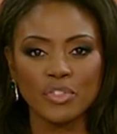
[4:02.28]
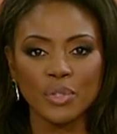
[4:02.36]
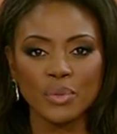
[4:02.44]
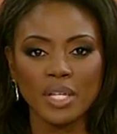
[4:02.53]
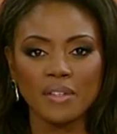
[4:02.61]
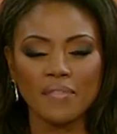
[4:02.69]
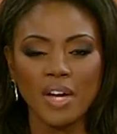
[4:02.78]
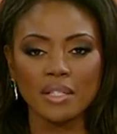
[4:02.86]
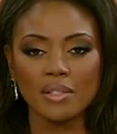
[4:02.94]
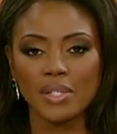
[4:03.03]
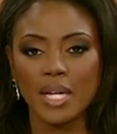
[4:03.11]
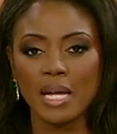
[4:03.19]
Judy
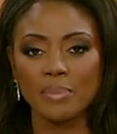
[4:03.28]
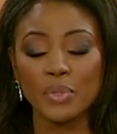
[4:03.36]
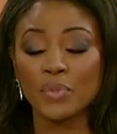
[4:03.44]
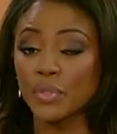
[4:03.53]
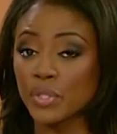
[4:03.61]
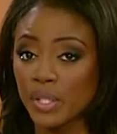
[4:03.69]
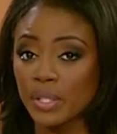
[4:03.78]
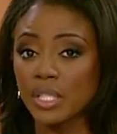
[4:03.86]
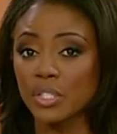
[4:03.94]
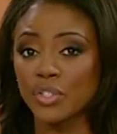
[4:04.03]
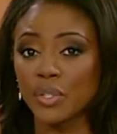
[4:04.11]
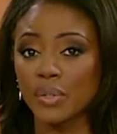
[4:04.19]
follows the couple's
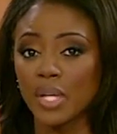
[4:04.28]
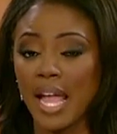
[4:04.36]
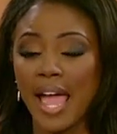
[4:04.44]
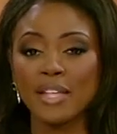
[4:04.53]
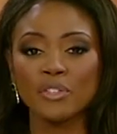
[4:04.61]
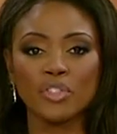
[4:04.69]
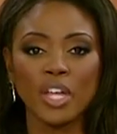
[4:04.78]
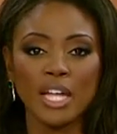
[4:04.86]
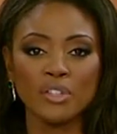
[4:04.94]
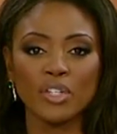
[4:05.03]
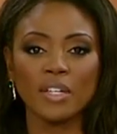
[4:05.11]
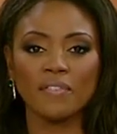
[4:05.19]
fertility journey and
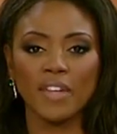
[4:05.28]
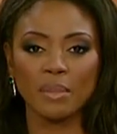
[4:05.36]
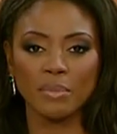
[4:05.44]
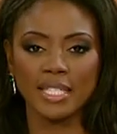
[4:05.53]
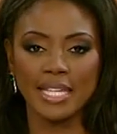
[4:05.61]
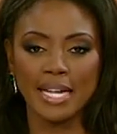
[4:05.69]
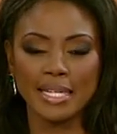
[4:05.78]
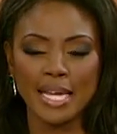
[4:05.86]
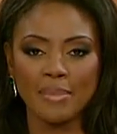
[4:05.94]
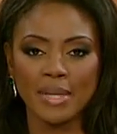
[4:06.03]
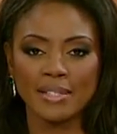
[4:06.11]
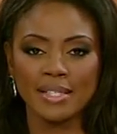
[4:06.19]
changing family
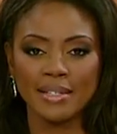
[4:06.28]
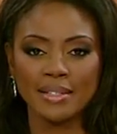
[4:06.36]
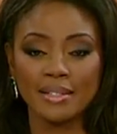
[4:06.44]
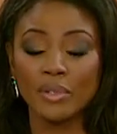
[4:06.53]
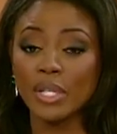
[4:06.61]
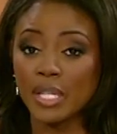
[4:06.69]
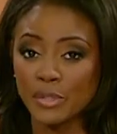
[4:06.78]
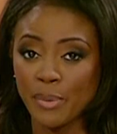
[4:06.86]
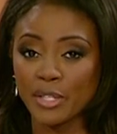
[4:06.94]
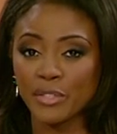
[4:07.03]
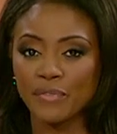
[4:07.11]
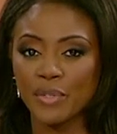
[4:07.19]
dynamics. You can
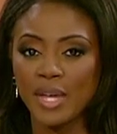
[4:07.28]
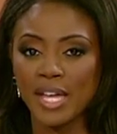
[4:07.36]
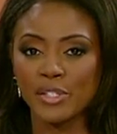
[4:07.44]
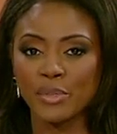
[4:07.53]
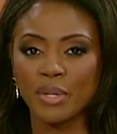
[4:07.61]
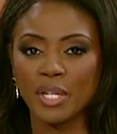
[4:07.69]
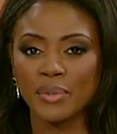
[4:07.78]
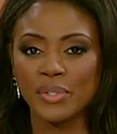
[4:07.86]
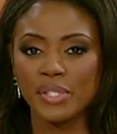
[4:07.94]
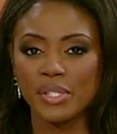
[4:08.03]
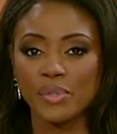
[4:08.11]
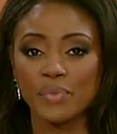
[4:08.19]
expect a few guest
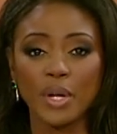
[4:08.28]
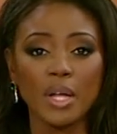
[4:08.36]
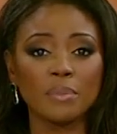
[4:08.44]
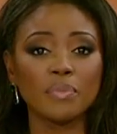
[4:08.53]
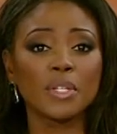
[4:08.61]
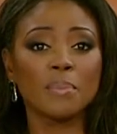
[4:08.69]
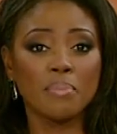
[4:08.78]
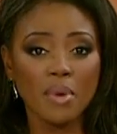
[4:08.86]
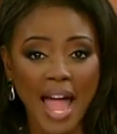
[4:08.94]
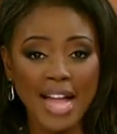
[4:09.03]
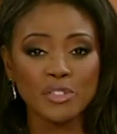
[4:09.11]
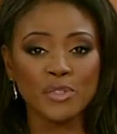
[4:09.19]
appearances from Da
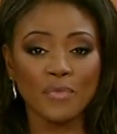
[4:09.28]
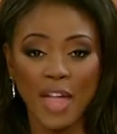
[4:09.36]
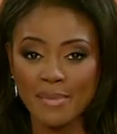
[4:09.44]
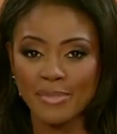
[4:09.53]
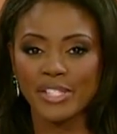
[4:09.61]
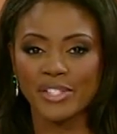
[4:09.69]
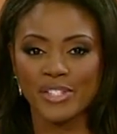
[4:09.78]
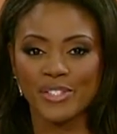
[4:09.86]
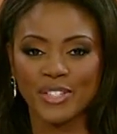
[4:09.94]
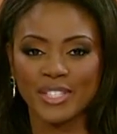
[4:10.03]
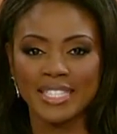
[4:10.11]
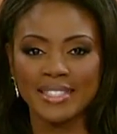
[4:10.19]
Brat's famous
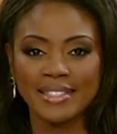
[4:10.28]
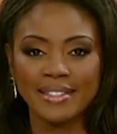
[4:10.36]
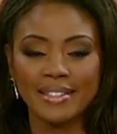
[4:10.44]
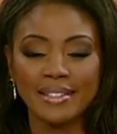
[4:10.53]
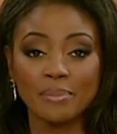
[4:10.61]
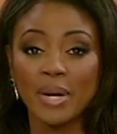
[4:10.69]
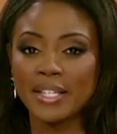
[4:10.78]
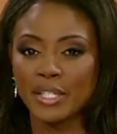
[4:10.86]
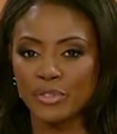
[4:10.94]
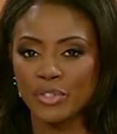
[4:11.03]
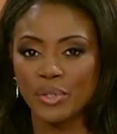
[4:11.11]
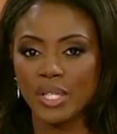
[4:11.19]
sister. Brat
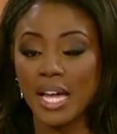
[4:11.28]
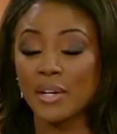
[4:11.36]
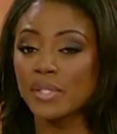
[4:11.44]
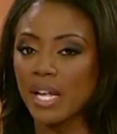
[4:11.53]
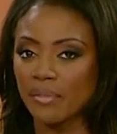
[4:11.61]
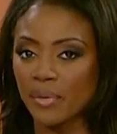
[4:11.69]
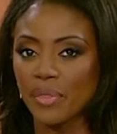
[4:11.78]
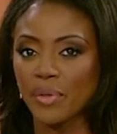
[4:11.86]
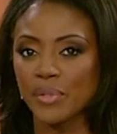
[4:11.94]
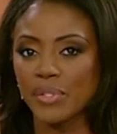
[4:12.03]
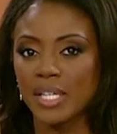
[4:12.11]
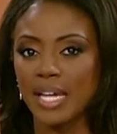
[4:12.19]
Loves Judy airs every
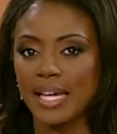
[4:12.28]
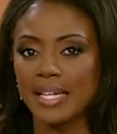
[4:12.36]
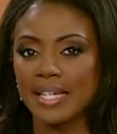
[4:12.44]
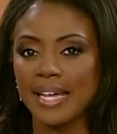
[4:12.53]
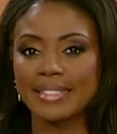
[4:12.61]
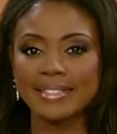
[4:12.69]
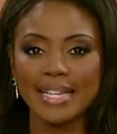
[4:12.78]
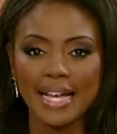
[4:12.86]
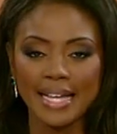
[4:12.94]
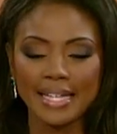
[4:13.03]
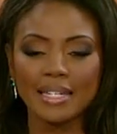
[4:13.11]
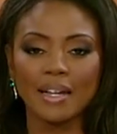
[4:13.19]
Thursday night at
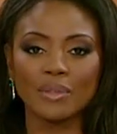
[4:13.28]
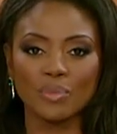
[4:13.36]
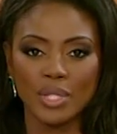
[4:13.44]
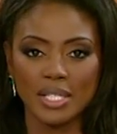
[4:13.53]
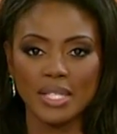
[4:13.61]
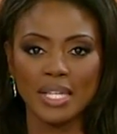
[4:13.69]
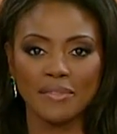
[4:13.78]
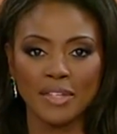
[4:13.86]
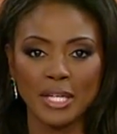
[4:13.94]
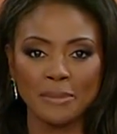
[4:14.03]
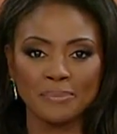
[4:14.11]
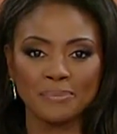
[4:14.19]
9 on WeTV.